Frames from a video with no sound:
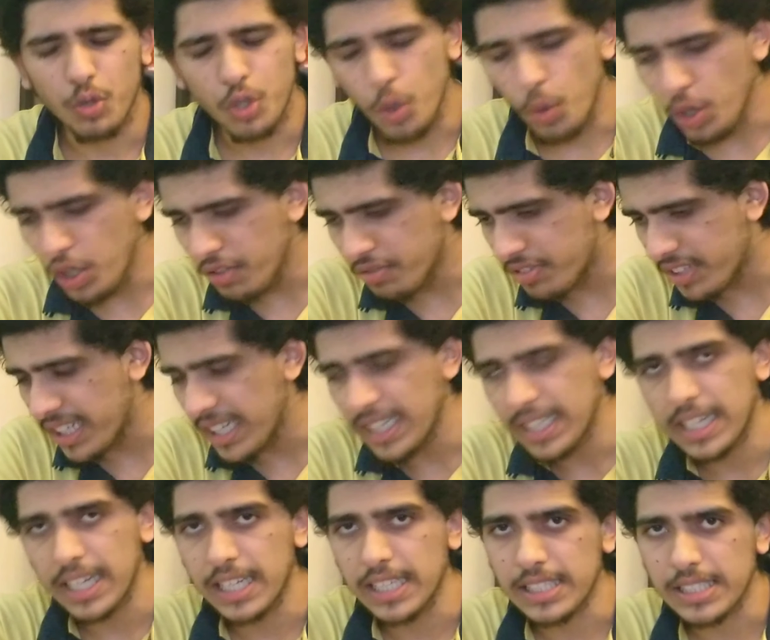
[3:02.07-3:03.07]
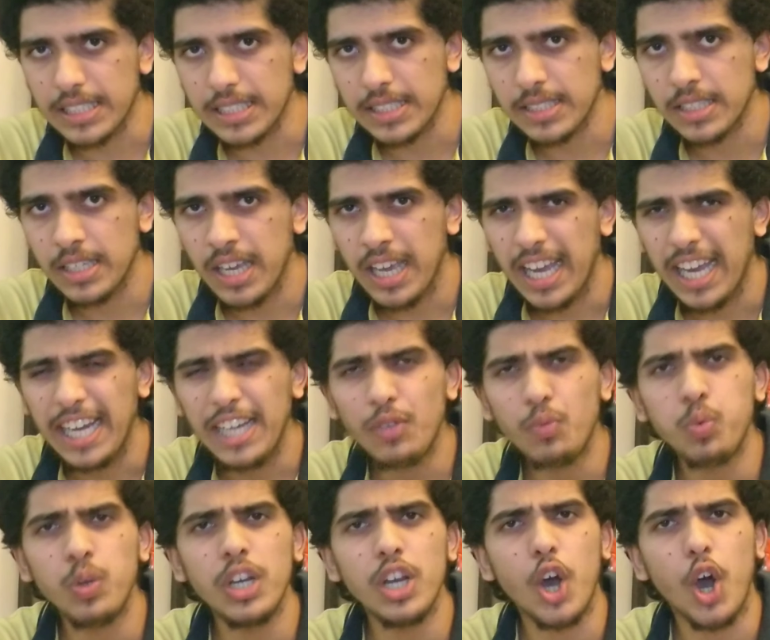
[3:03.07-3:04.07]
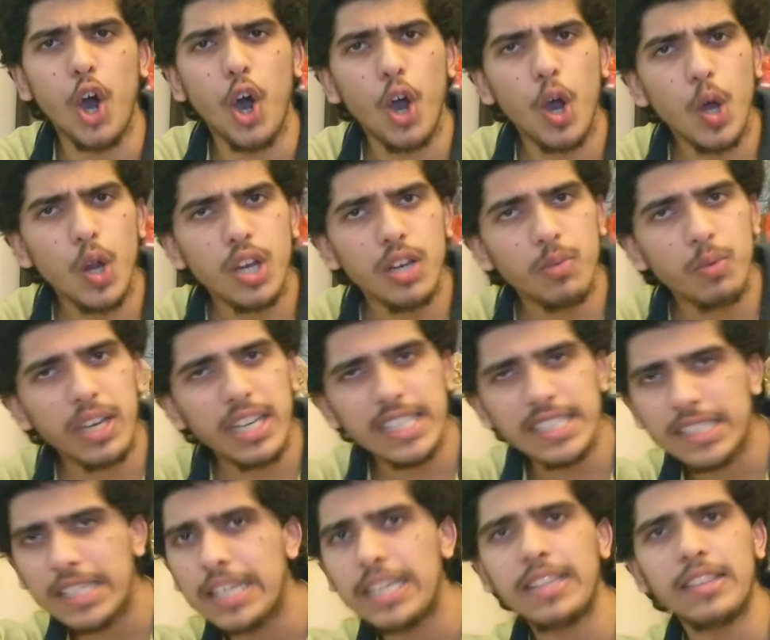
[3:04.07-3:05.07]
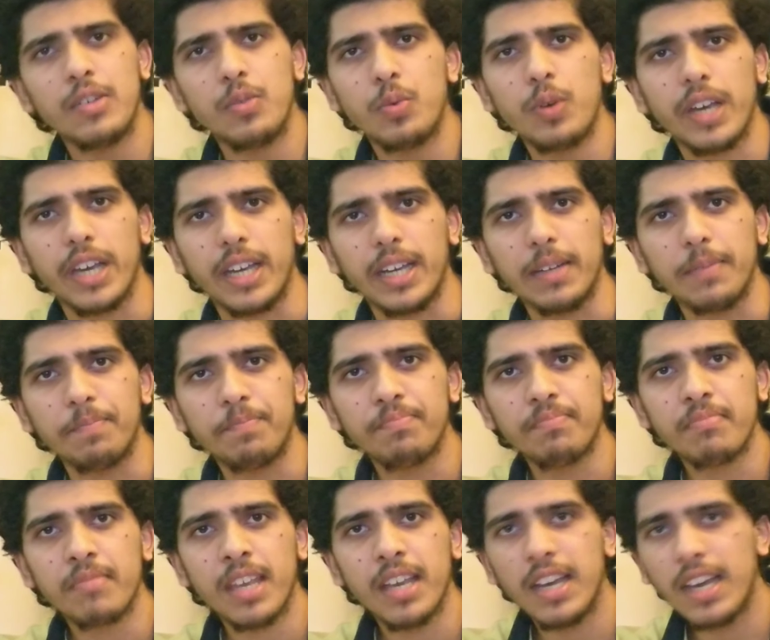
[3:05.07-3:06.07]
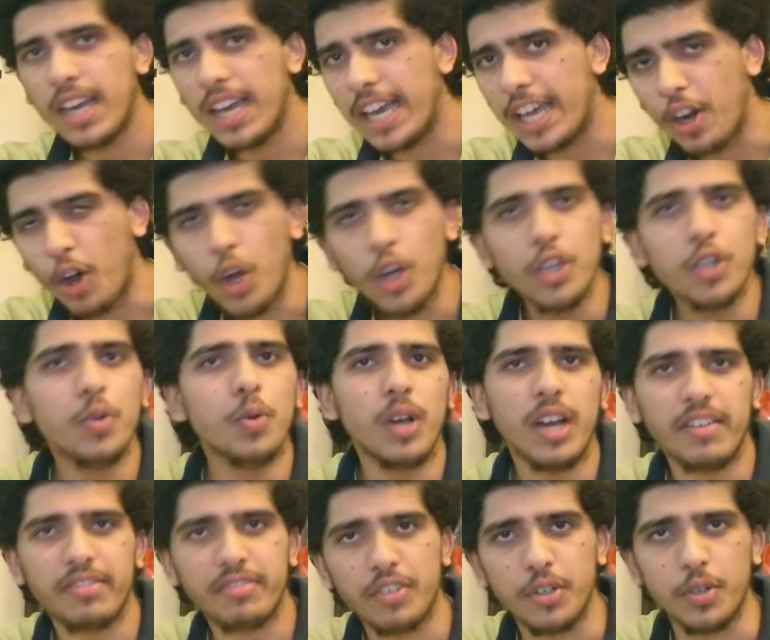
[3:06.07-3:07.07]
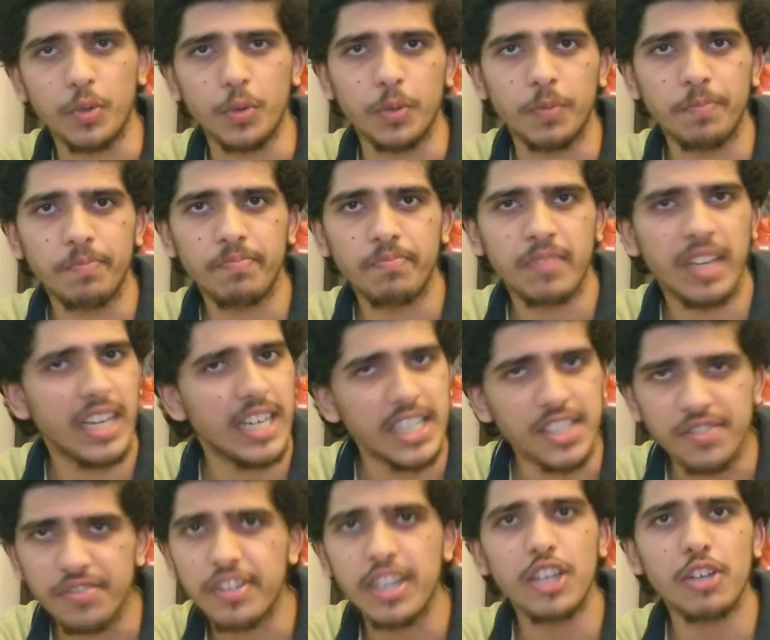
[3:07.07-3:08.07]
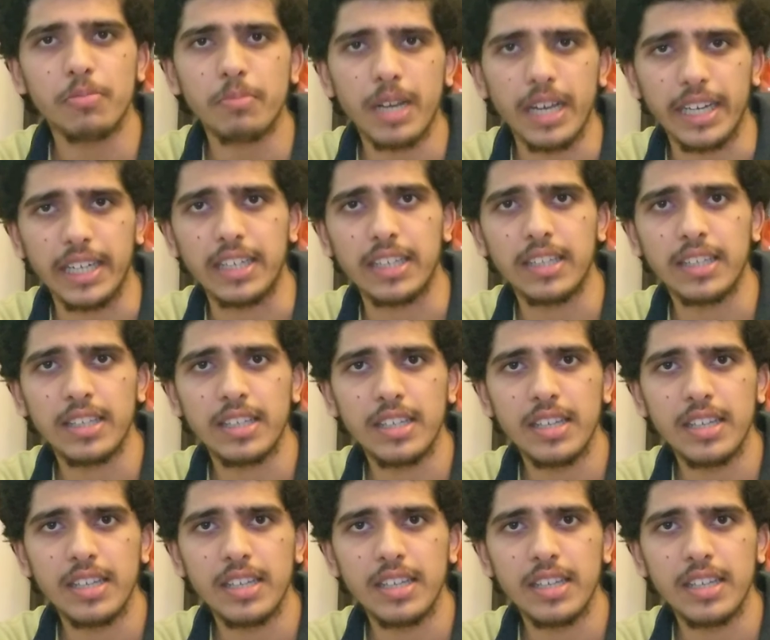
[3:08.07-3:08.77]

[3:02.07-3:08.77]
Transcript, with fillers: Now, don't you forget, guys, it will always lead the way, and all you have to do is free your mind.